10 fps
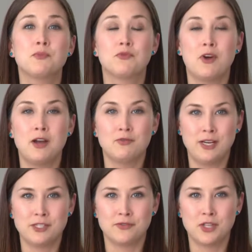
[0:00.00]
a broad
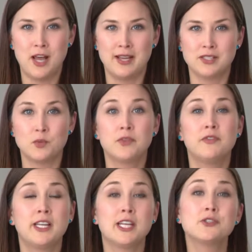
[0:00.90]
range of clients with
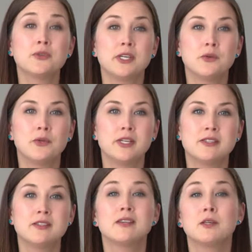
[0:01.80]
financial
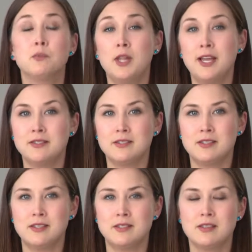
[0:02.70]
inquiries, compliance
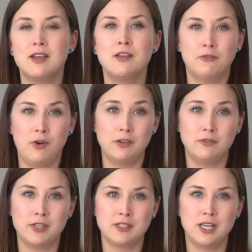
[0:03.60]
needs, and fraud
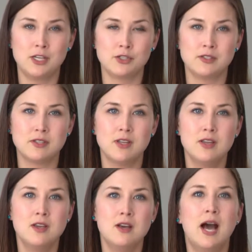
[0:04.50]
investigations.
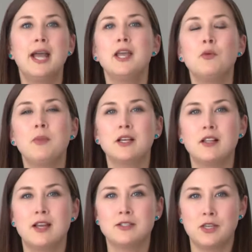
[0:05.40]
I help my
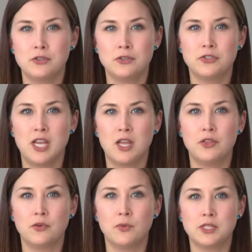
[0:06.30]
clients
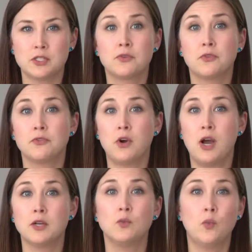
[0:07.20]
understand their risks for
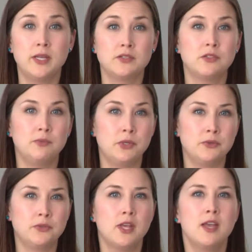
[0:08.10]
fraud, waste, and
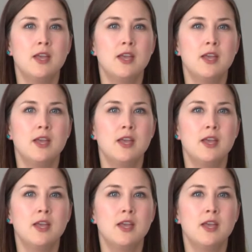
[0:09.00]
abuse,